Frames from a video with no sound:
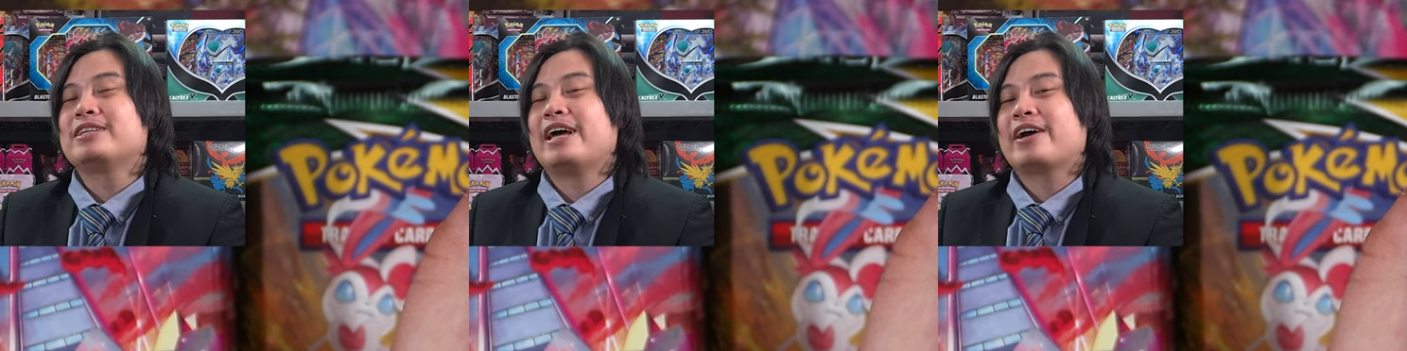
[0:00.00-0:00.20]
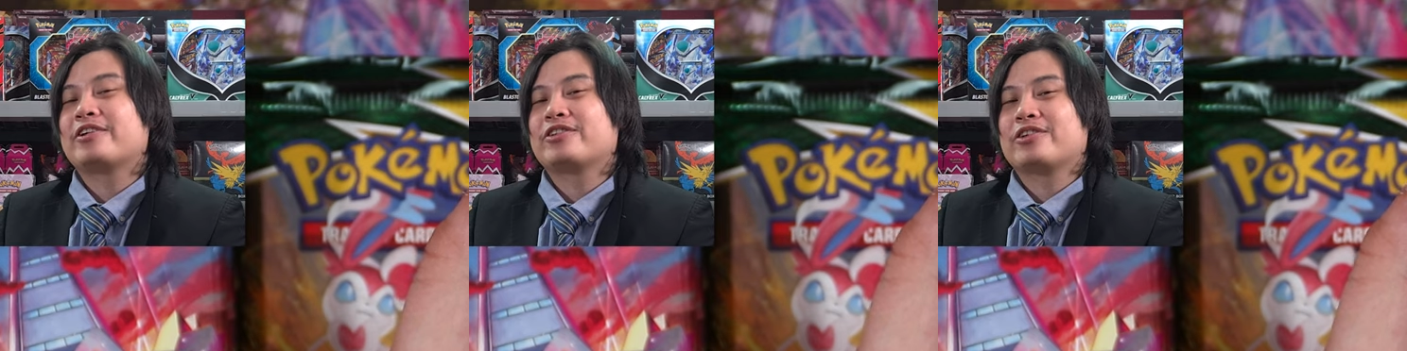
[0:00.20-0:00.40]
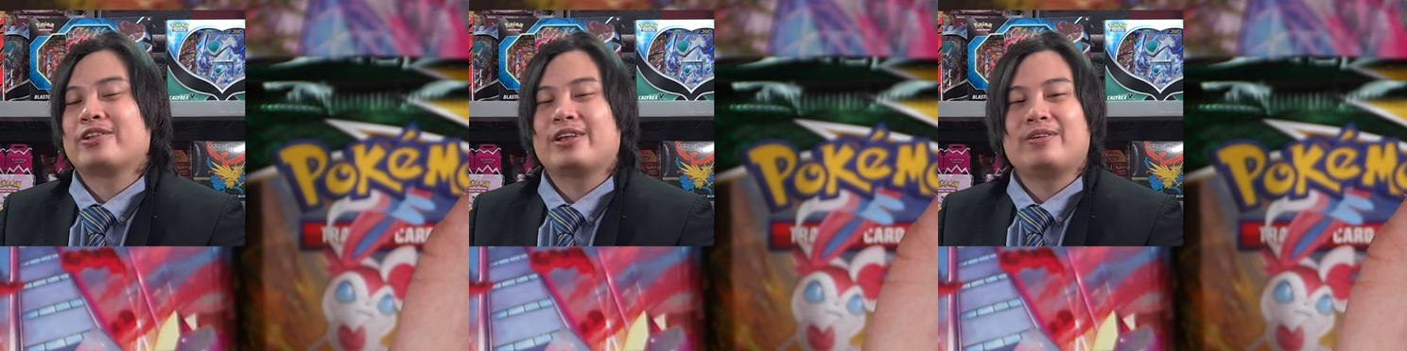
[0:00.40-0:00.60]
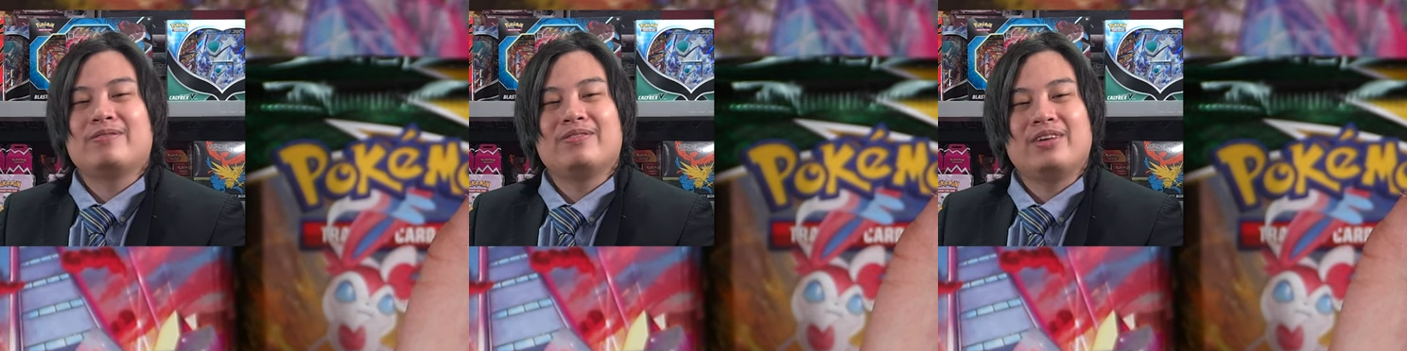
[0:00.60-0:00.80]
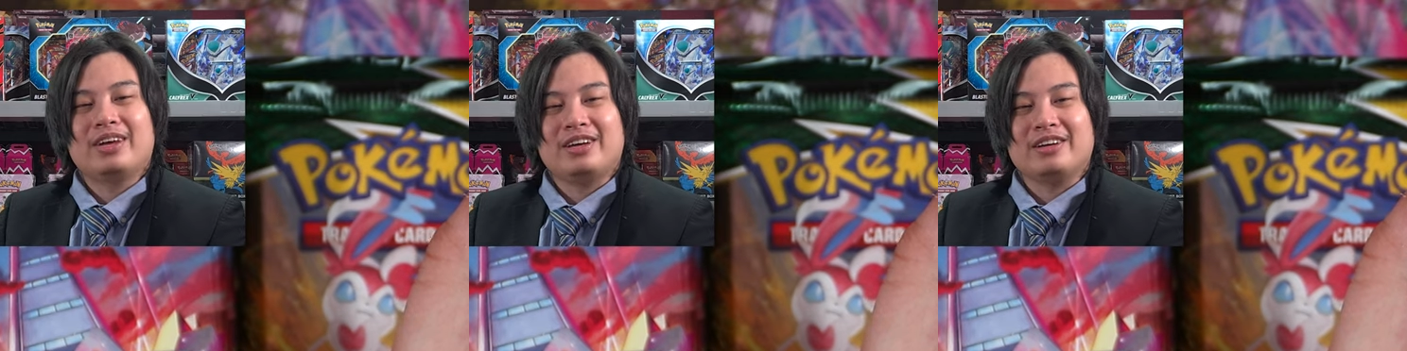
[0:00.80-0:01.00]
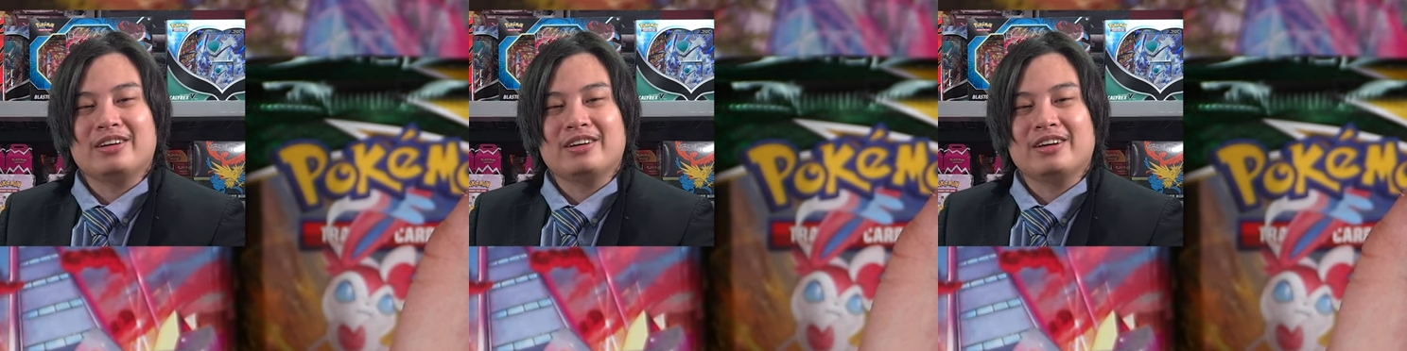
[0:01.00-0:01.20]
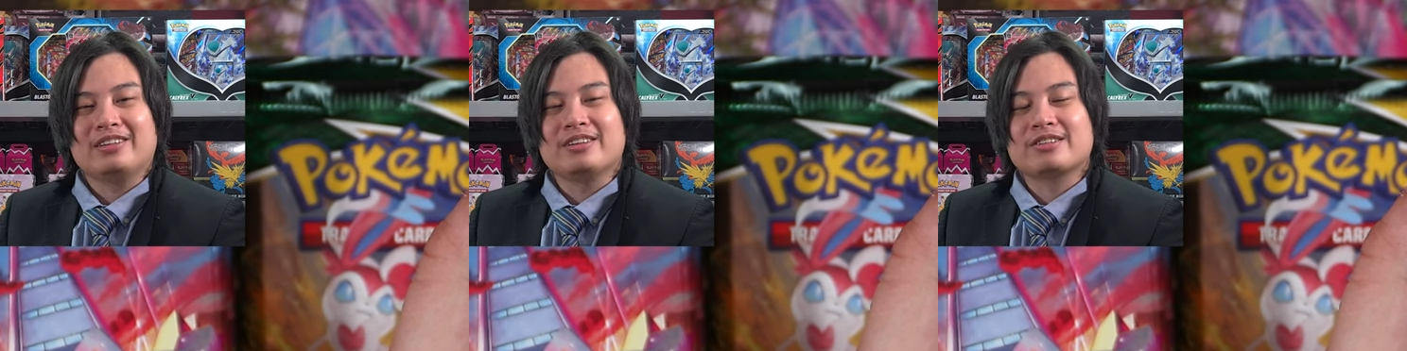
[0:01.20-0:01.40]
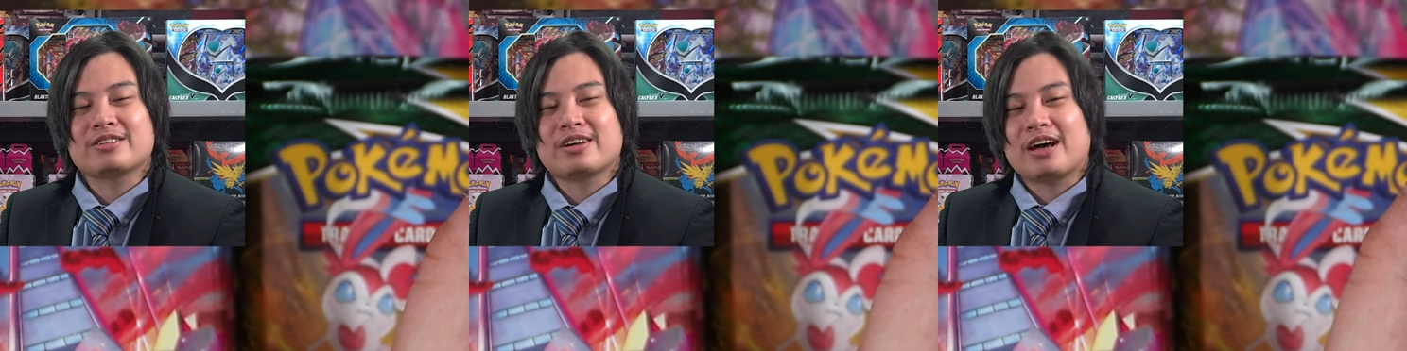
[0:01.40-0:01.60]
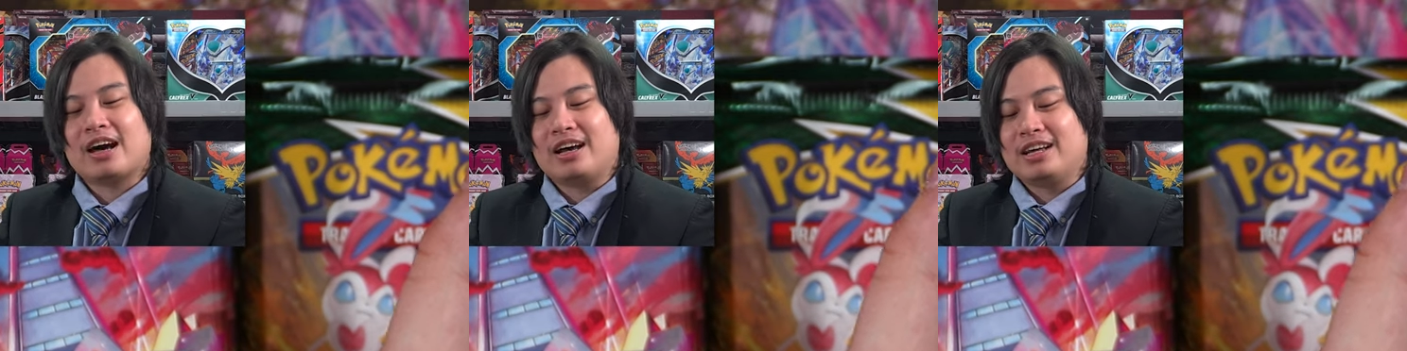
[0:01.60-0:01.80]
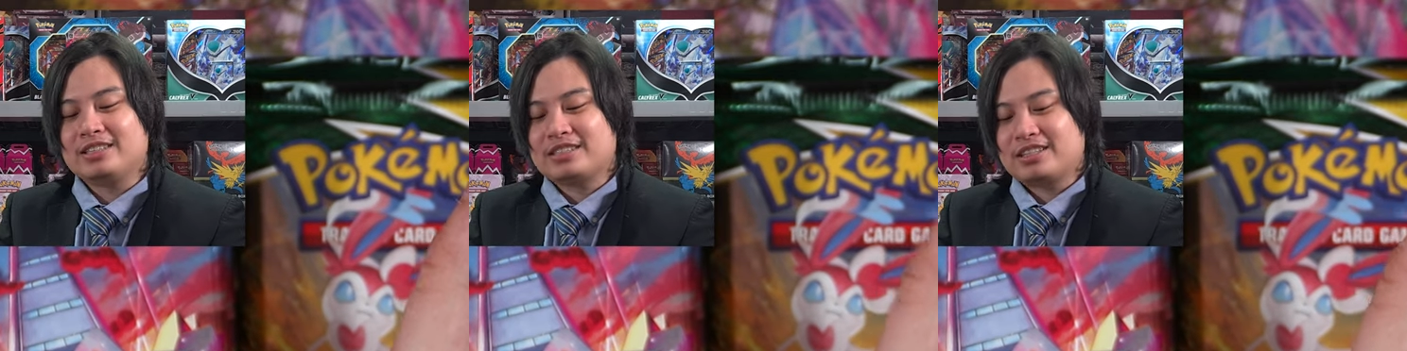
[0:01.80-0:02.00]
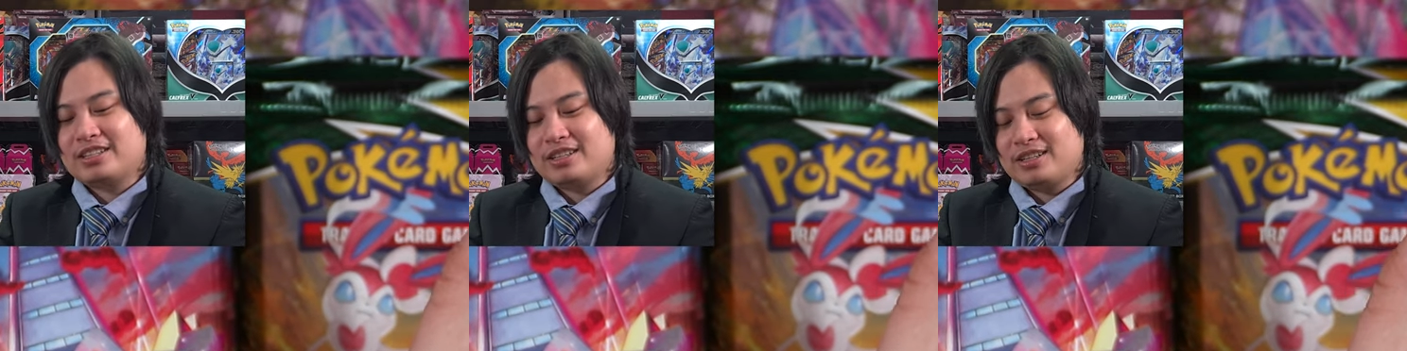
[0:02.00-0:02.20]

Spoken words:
actually me in disguise?